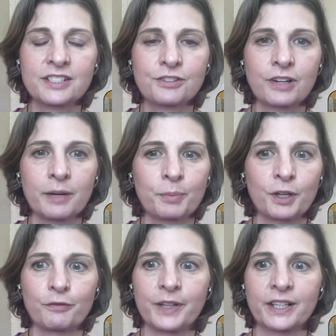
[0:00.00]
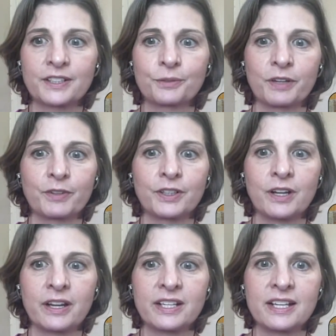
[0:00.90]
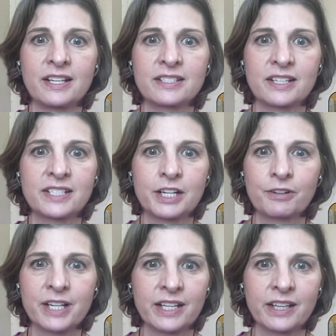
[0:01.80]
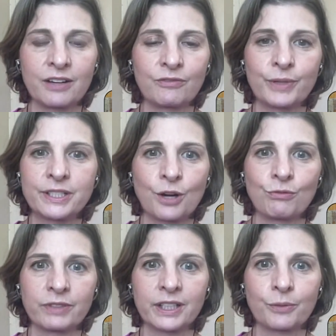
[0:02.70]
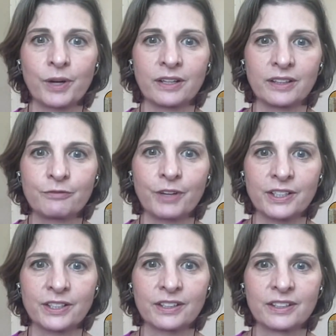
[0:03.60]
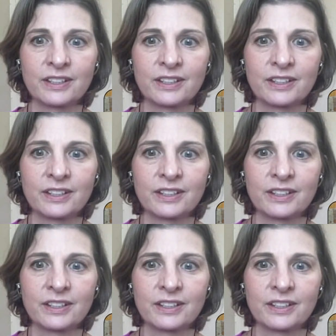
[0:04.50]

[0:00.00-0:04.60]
Instagram perfect or whatever is a tyranny that we don't really want to live under,